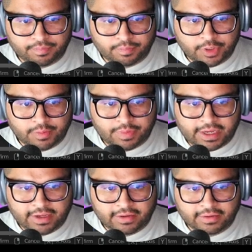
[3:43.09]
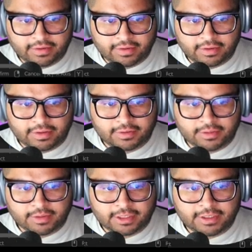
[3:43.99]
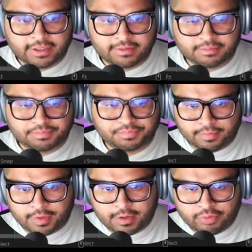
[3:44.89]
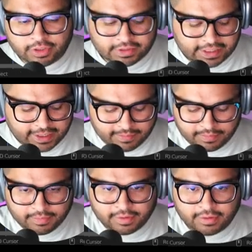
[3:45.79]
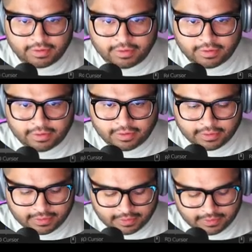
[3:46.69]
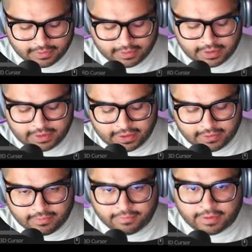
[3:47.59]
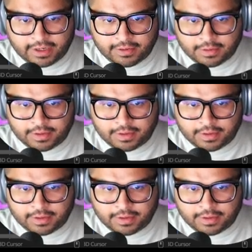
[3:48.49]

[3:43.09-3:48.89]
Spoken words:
bring it back, double click it, then press tab, and then write